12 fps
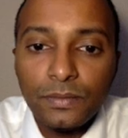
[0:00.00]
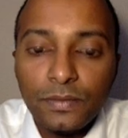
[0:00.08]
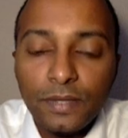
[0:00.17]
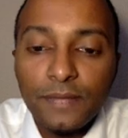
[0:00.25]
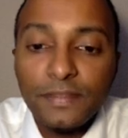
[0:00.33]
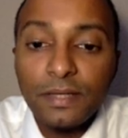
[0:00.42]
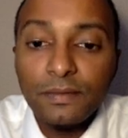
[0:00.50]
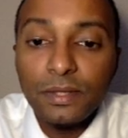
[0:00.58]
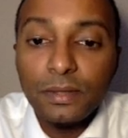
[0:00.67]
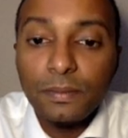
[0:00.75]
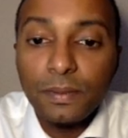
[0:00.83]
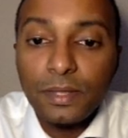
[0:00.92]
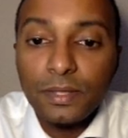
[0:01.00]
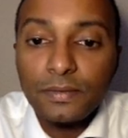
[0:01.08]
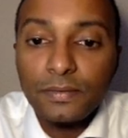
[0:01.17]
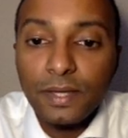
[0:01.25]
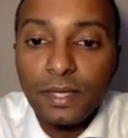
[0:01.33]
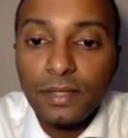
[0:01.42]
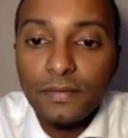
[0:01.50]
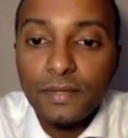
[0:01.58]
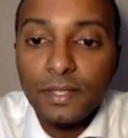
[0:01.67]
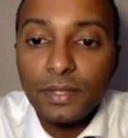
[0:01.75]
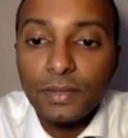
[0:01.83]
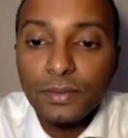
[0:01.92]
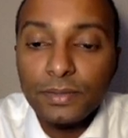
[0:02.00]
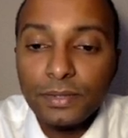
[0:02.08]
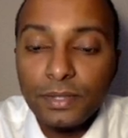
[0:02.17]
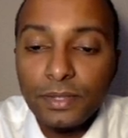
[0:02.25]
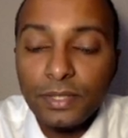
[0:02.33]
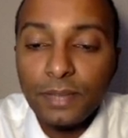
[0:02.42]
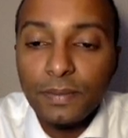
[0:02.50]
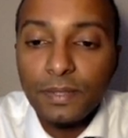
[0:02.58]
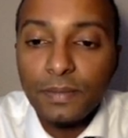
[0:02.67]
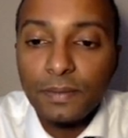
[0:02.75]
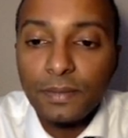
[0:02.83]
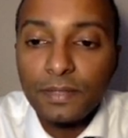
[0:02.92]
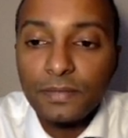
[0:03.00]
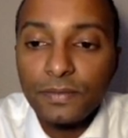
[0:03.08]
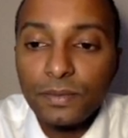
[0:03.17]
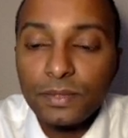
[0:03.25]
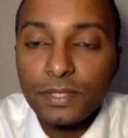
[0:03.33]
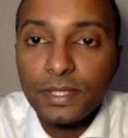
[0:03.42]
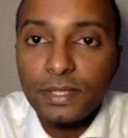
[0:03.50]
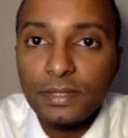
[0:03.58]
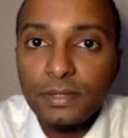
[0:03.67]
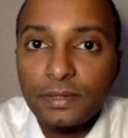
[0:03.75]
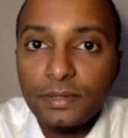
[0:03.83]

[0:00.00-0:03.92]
5w plus 5 equals 2w plus 14